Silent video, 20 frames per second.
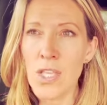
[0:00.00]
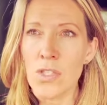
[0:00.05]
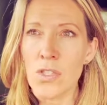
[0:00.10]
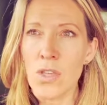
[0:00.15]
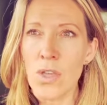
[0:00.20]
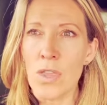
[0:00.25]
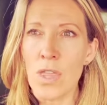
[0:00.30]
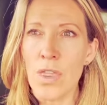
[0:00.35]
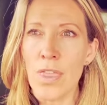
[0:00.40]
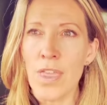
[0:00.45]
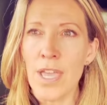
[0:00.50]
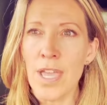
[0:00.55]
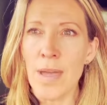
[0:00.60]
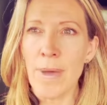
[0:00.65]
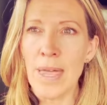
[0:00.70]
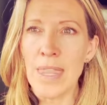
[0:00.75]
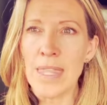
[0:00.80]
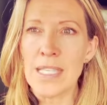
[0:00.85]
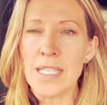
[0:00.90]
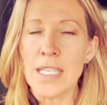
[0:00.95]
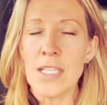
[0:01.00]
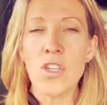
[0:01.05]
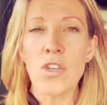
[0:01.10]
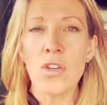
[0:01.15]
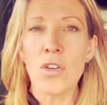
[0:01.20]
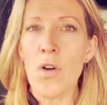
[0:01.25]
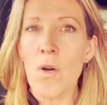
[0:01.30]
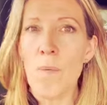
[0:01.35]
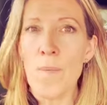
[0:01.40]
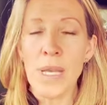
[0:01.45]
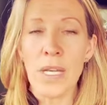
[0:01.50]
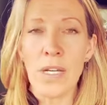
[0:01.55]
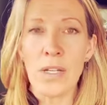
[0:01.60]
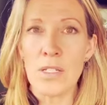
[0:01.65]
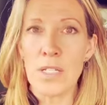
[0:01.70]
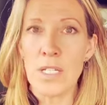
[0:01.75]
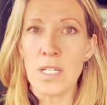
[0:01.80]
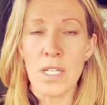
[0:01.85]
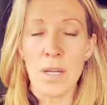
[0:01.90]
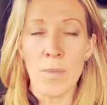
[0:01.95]
So the thing about this is you're not being
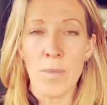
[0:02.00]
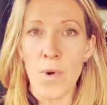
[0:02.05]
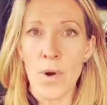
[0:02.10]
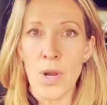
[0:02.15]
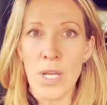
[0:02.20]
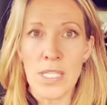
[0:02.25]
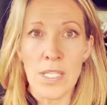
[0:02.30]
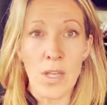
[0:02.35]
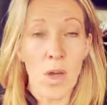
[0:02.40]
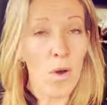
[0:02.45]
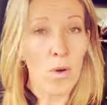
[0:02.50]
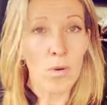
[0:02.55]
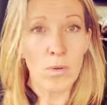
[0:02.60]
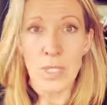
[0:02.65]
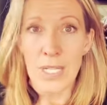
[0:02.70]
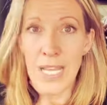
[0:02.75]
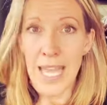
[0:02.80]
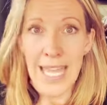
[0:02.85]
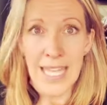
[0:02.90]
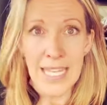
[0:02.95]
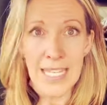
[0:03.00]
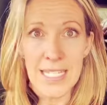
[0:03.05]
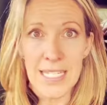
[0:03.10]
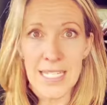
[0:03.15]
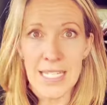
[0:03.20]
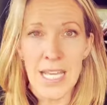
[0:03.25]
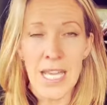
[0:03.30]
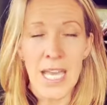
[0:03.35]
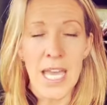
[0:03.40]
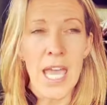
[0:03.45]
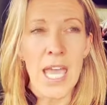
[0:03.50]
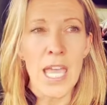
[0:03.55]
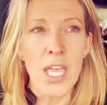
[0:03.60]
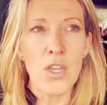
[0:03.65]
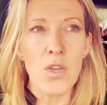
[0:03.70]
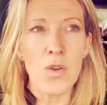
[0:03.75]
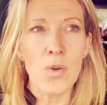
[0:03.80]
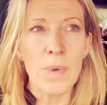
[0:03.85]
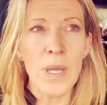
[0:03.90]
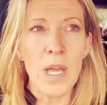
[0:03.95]
asked to summarize the whole text.
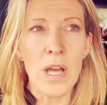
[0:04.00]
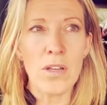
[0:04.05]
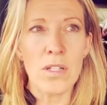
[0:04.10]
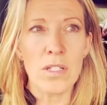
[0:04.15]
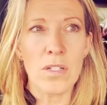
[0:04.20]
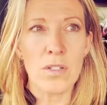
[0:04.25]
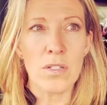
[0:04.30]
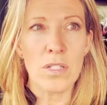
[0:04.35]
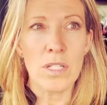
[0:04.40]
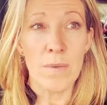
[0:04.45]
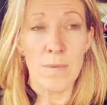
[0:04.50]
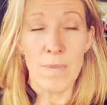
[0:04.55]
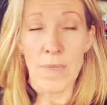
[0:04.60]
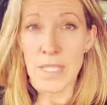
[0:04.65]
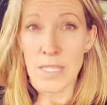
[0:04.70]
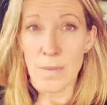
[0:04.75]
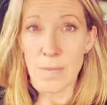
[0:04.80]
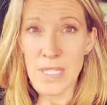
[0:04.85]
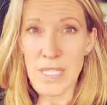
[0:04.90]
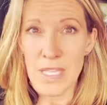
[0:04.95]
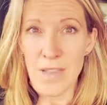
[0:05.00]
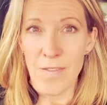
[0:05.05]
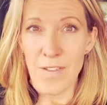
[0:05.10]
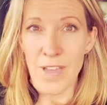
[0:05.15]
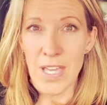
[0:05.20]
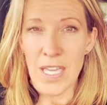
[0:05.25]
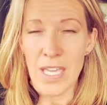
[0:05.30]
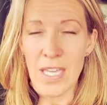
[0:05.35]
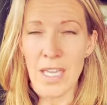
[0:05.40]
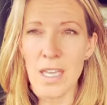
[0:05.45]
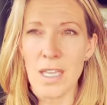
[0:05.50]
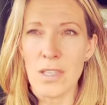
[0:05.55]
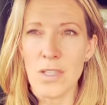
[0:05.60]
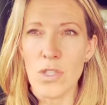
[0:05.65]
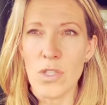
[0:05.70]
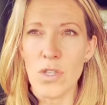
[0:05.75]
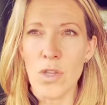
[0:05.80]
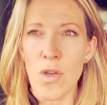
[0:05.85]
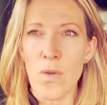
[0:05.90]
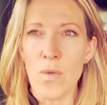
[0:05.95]
You'll be asked on something specific.
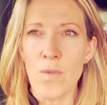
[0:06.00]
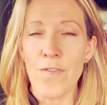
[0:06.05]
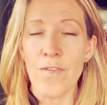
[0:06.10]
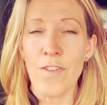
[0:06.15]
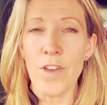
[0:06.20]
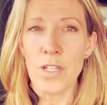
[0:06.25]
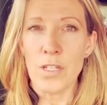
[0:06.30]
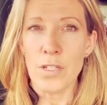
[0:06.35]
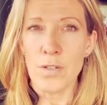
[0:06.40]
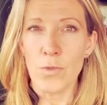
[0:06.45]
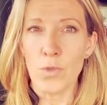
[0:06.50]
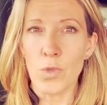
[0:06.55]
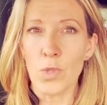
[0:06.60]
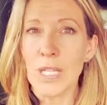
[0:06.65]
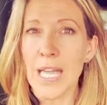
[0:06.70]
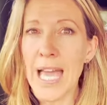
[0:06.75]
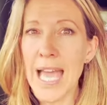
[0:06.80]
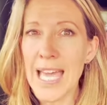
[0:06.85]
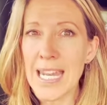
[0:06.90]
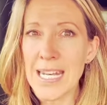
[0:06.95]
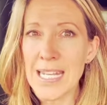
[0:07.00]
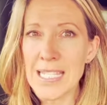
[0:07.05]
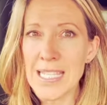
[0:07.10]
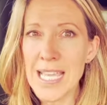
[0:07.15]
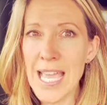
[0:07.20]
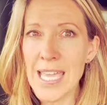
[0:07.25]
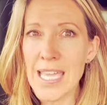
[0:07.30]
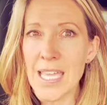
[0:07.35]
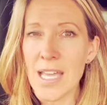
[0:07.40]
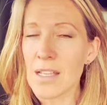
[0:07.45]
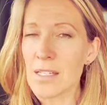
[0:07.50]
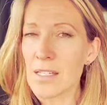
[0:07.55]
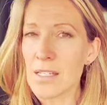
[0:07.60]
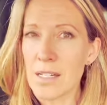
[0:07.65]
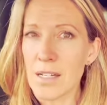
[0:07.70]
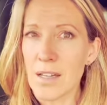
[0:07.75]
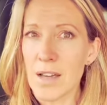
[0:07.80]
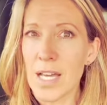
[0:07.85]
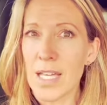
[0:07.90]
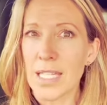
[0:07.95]
So first of all, annotate,
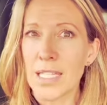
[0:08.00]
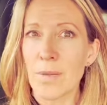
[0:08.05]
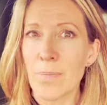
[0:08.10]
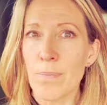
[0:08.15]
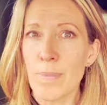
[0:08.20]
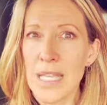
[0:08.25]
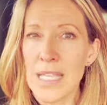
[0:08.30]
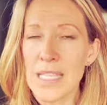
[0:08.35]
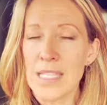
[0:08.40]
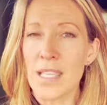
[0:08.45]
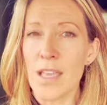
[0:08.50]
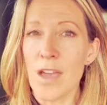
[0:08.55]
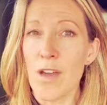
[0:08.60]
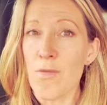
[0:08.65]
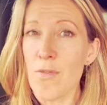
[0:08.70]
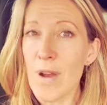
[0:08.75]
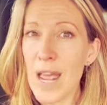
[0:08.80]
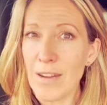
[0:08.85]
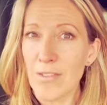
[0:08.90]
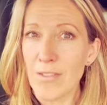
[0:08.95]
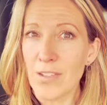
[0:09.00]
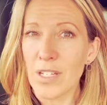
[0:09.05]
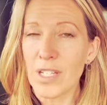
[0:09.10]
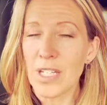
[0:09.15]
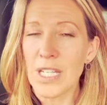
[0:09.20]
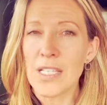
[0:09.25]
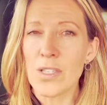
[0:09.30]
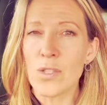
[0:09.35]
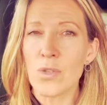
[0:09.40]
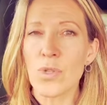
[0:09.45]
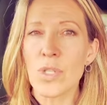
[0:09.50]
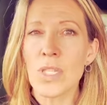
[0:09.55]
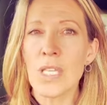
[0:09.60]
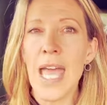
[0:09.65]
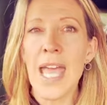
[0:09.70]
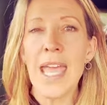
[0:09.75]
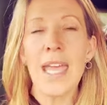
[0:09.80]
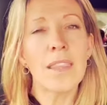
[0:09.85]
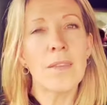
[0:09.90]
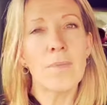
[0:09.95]
underline the bits that are relevant in source
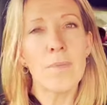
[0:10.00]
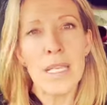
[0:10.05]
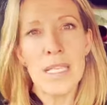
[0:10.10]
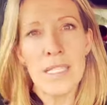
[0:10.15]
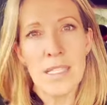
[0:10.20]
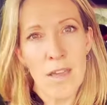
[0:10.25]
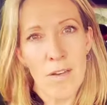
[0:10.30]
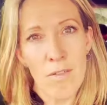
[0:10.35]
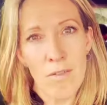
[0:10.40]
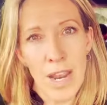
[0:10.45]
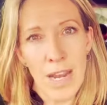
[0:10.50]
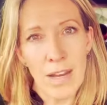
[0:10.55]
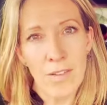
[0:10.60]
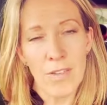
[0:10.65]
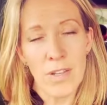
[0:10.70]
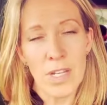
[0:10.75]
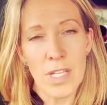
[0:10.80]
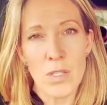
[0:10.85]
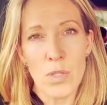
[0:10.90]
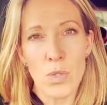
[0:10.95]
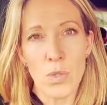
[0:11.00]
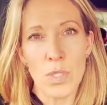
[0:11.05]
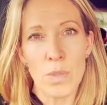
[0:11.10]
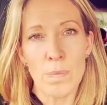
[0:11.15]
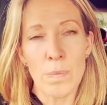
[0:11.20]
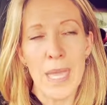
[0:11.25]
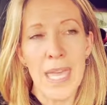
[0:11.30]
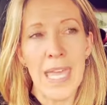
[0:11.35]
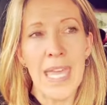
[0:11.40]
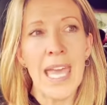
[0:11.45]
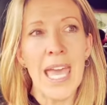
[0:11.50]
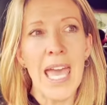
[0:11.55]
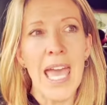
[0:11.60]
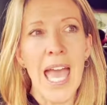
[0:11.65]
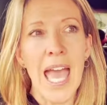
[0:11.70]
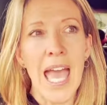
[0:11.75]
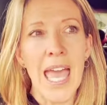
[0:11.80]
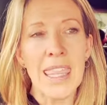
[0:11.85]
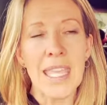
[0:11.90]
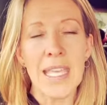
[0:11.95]
A and the bits that are relevant in source B,
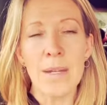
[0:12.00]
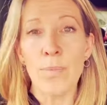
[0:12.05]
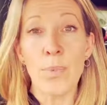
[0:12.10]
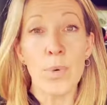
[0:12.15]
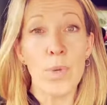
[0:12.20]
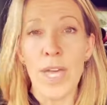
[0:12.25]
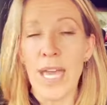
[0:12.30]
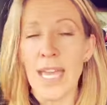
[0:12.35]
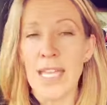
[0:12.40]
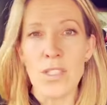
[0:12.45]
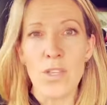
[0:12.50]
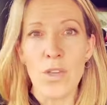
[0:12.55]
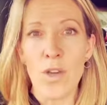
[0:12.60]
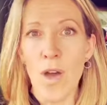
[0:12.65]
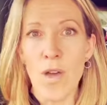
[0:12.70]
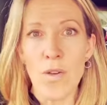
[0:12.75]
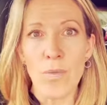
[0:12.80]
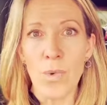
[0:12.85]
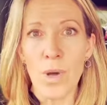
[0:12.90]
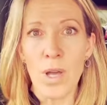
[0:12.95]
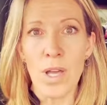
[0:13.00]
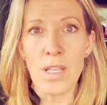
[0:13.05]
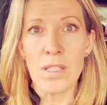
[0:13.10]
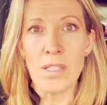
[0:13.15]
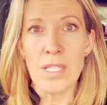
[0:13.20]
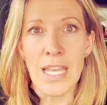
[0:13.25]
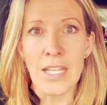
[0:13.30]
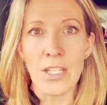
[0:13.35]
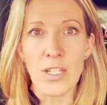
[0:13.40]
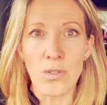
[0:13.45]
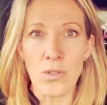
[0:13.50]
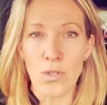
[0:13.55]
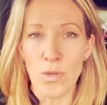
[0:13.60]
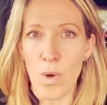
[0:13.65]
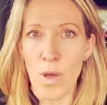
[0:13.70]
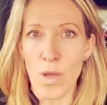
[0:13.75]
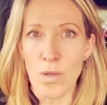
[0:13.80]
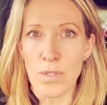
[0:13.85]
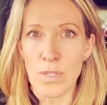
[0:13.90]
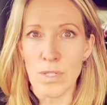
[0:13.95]
and then put that into your own words and use
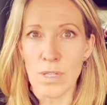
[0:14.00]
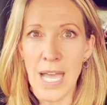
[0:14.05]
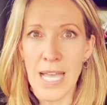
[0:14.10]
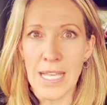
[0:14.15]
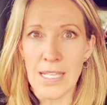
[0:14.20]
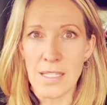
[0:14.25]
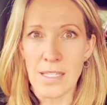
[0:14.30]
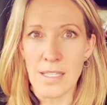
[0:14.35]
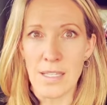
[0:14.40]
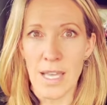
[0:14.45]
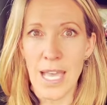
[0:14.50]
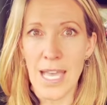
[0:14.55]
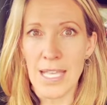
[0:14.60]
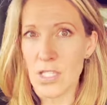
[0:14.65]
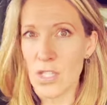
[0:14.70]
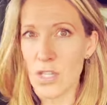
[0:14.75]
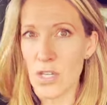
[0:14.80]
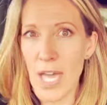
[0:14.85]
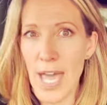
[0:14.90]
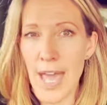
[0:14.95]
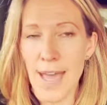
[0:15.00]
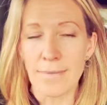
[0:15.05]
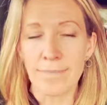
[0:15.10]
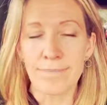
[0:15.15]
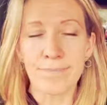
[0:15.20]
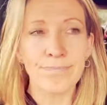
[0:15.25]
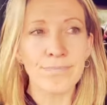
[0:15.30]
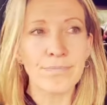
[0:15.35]
quotes as you can.